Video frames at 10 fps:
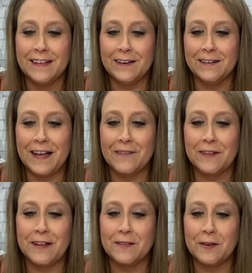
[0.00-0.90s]
y'all know,
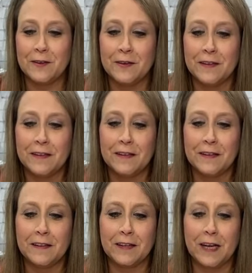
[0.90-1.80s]
laughing at the,
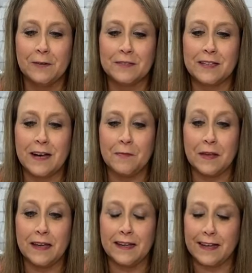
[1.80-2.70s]
the ghost
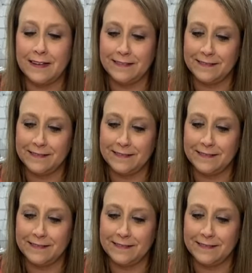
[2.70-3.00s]
comment, yeah.